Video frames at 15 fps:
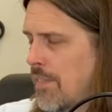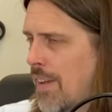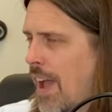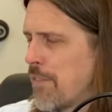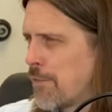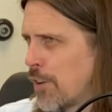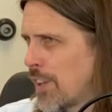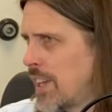
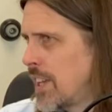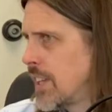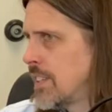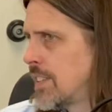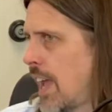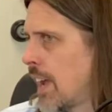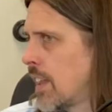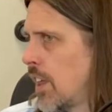I forget
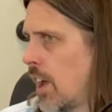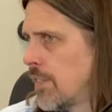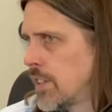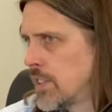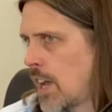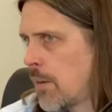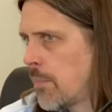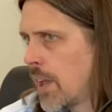exactly off the
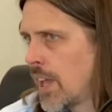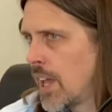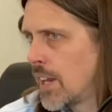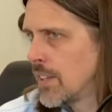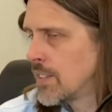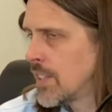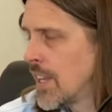top of my head.